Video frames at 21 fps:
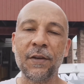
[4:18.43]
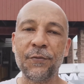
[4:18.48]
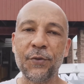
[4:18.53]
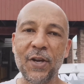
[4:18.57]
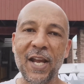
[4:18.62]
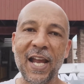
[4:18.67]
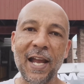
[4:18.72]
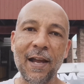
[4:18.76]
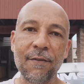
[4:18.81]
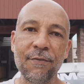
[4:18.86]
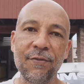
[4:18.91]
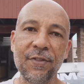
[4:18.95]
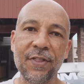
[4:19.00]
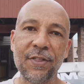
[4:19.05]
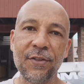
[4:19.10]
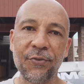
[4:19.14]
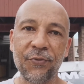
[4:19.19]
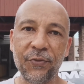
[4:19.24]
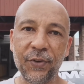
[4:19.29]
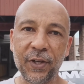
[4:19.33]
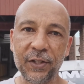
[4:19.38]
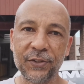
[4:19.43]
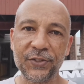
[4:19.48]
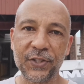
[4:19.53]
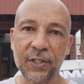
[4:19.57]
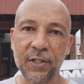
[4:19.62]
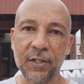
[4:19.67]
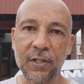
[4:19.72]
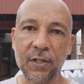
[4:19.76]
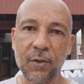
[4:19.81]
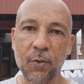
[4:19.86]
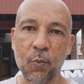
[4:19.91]
if you have the
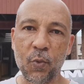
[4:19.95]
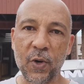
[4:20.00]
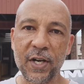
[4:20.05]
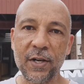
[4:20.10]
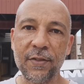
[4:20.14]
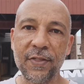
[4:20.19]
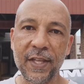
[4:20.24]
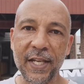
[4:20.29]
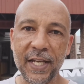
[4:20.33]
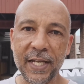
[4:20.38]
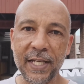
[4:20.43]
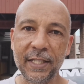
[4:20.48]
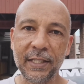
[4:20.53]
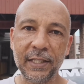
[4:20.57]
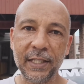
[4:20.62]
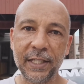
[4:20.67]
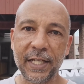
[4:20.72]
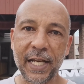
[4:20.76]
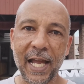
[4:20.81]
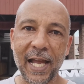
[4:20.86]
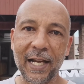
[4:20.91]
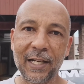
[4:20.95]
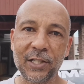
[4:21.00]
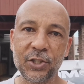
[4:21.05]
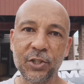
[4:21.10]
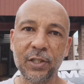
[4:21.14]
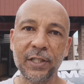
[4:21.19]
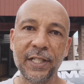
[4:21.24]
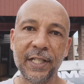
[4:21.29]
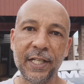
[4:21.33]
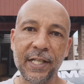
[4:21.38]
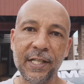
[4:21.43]
filter where the inlet
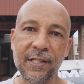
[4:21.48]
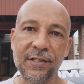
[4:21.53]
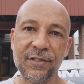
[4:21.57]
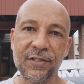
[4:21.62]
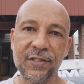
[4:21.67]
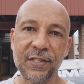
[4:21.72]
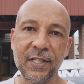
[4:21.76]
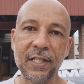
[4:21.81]
actually is,